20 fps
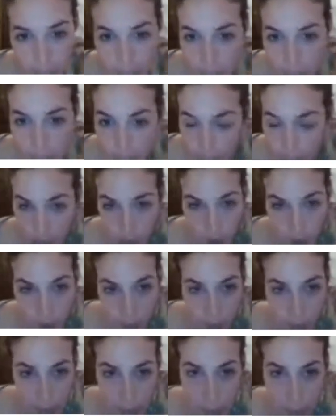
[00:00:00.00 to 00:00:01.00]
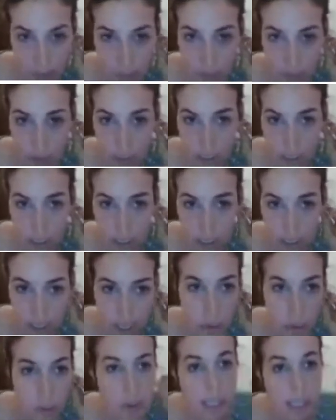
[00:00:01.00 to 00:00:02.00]
of the map.
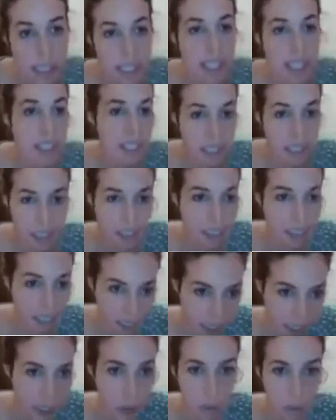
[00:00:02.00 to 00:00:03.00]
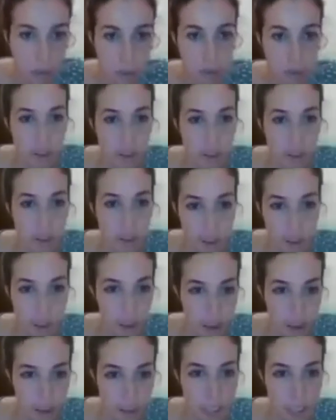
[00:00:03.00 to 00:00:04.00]
So really, the orbifold
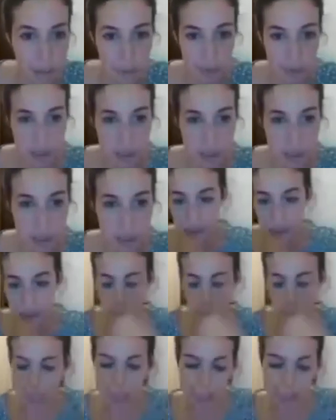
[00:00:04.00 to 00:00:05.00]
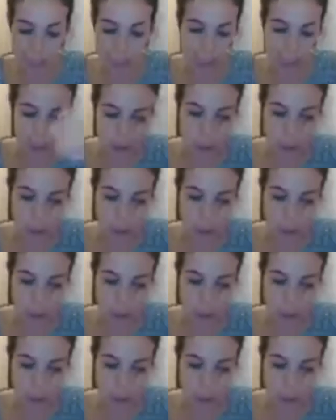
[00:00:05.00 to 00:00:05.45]
structure is maximal if it completely